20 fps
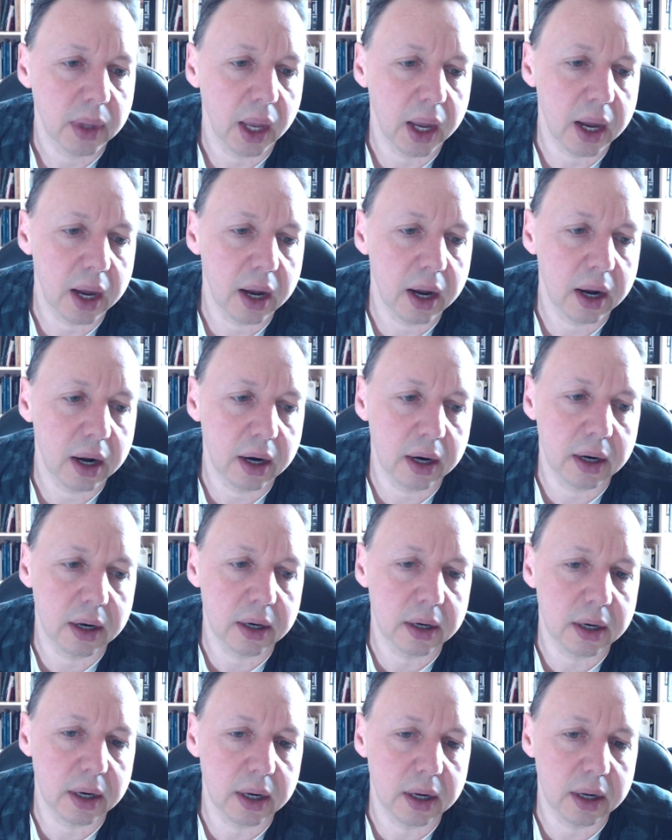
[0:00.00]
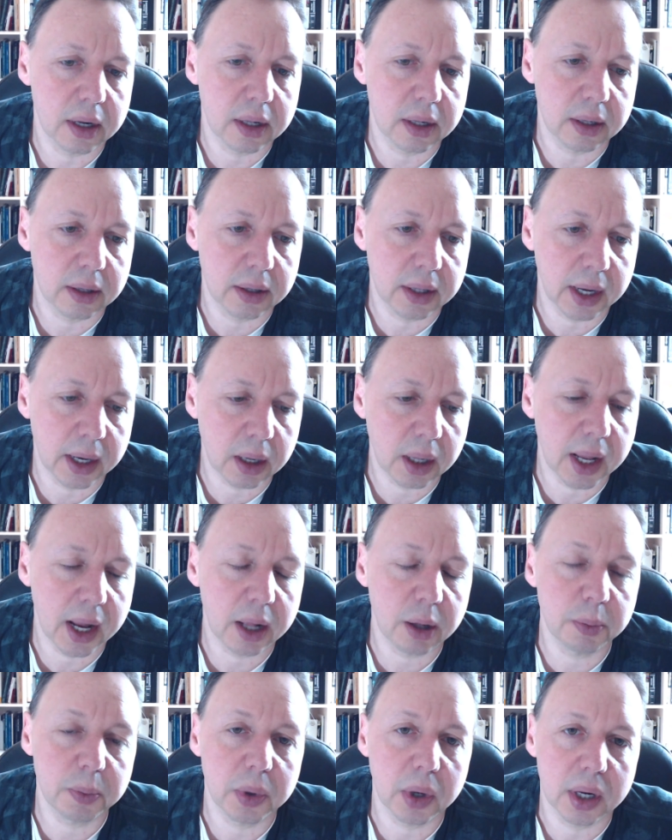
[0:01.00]
and and that'll
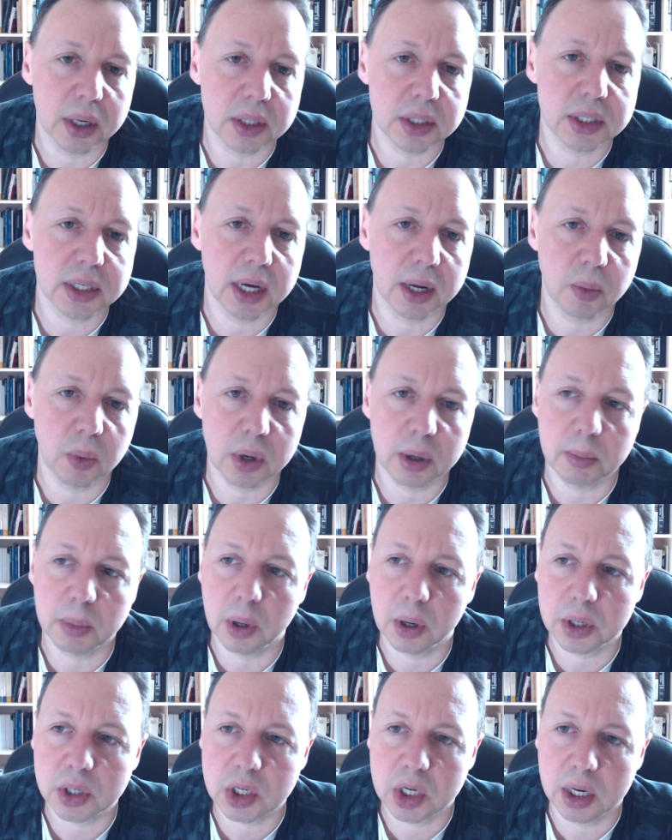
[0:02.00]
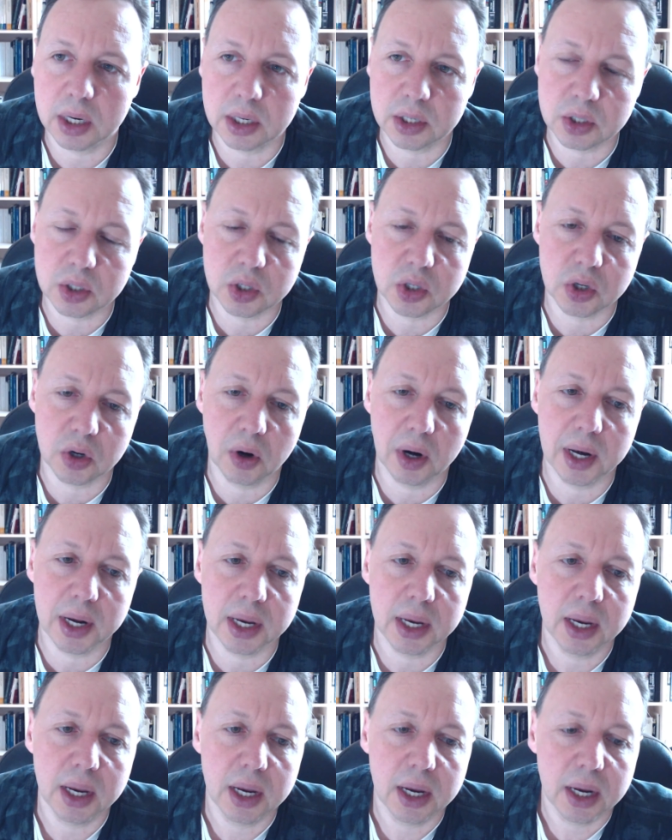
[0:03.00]
help you understand what a blockchain is because you
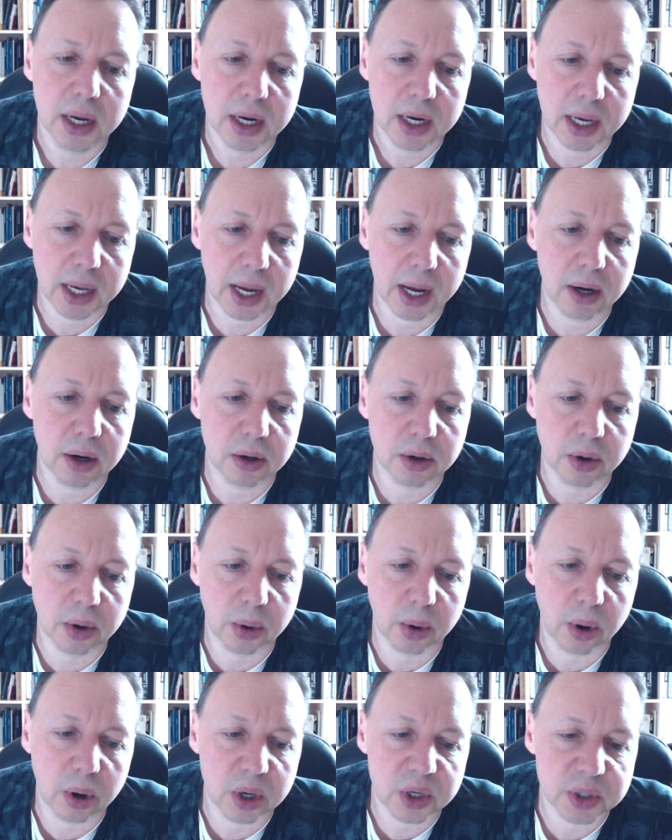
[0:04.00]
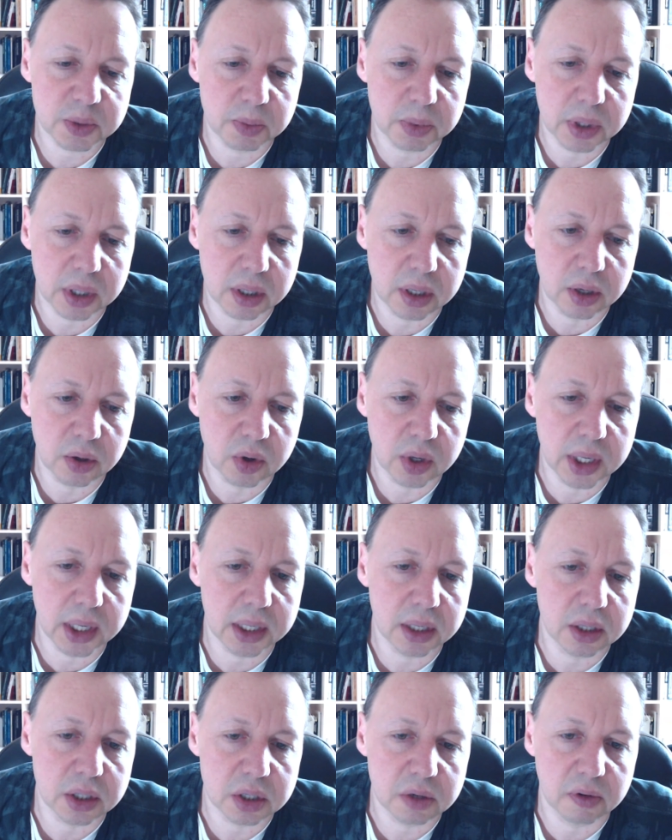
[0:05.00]
really cannot grasp the
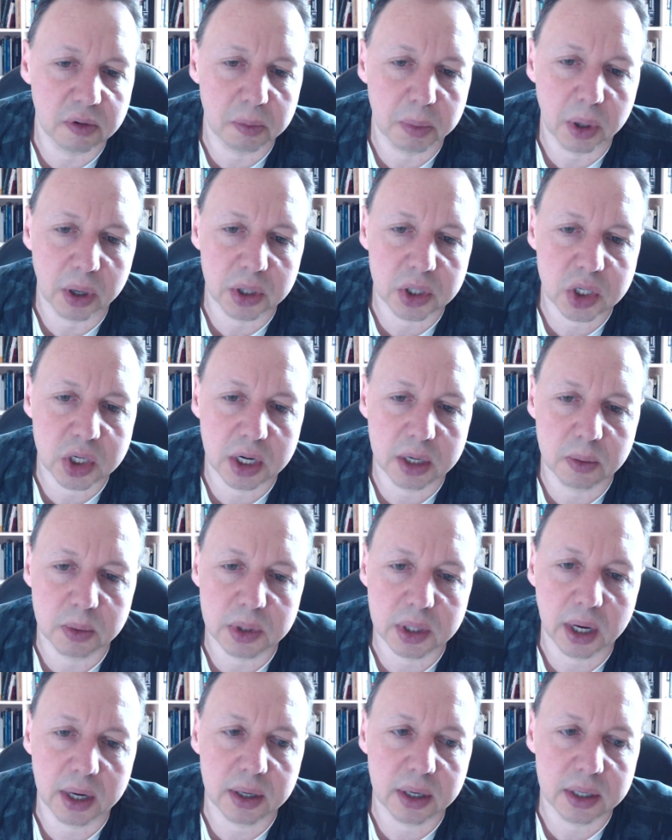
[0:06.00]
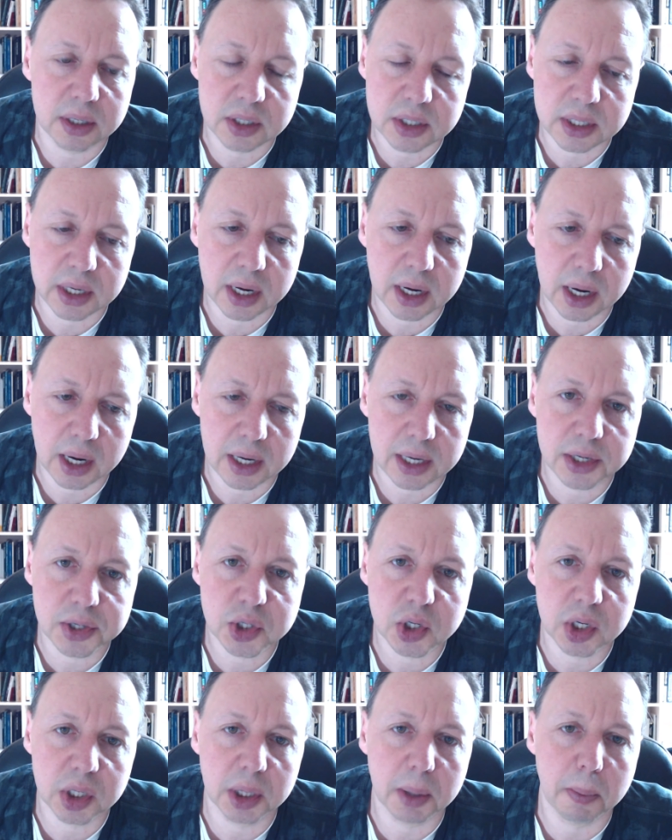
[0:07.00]
uniqueness of a blockchain without understanding at least
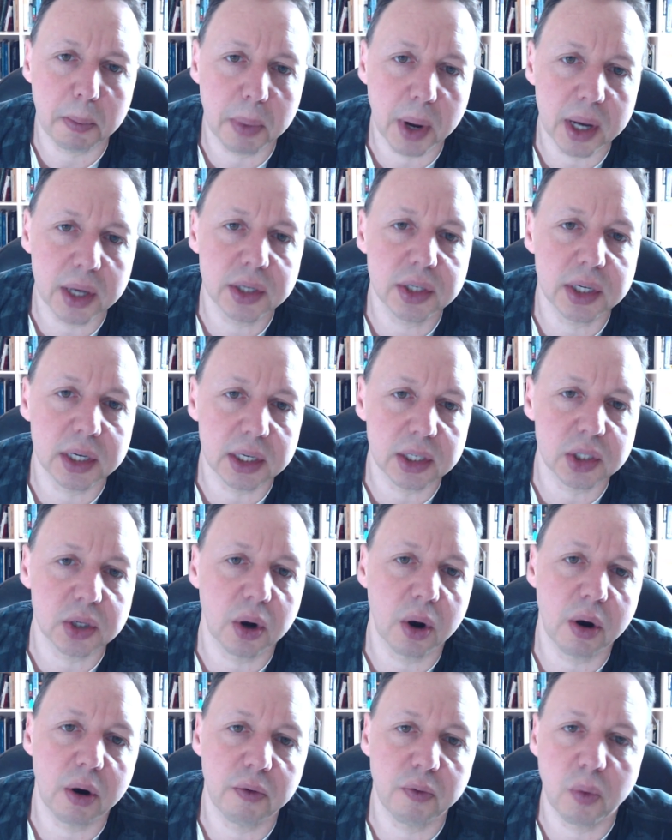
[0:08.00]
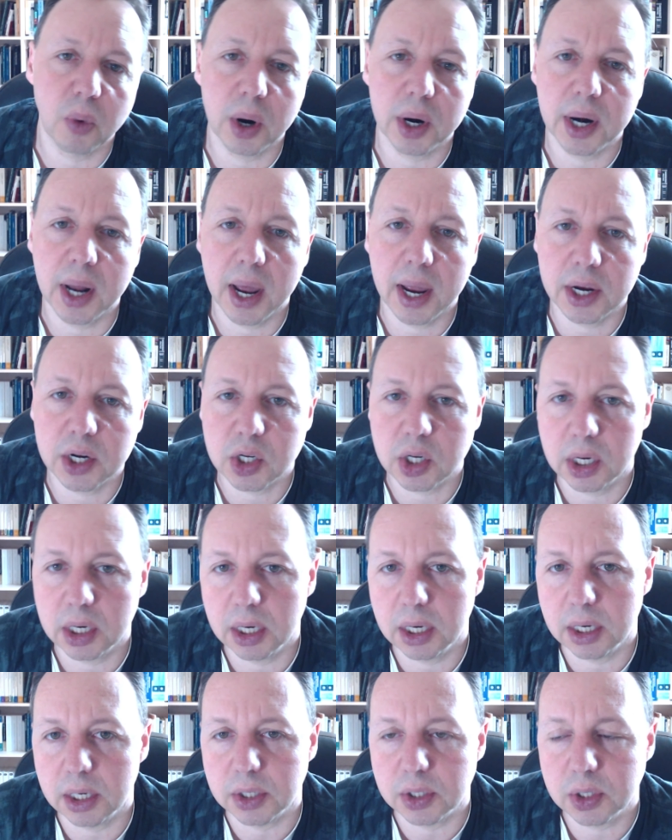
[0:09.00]
just the basics of what hashing
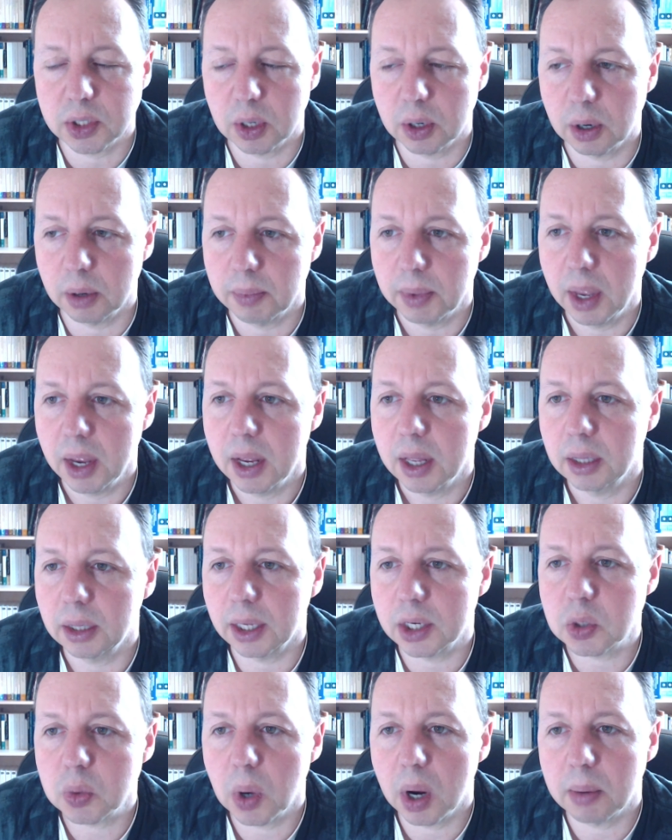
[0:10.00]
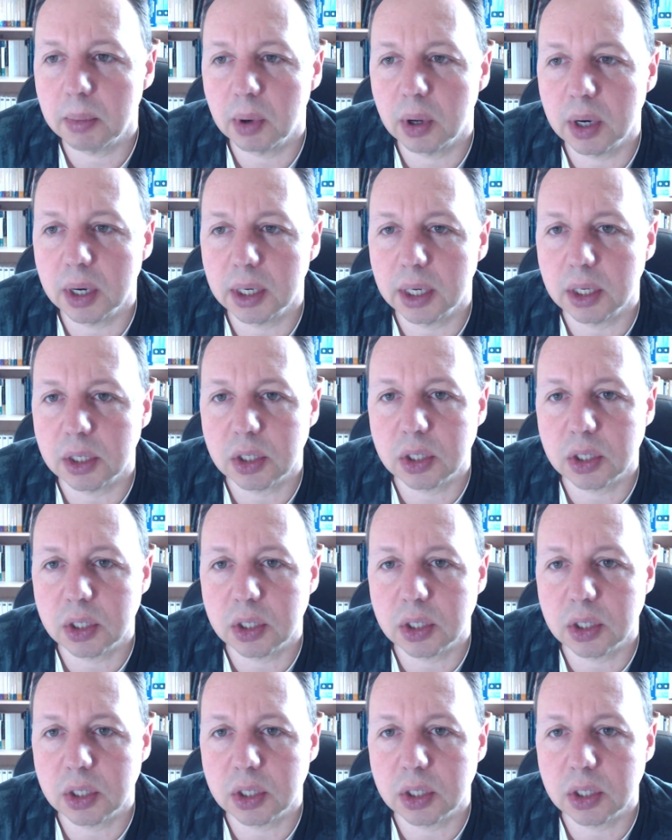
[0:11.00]
is so that's where i'm going to get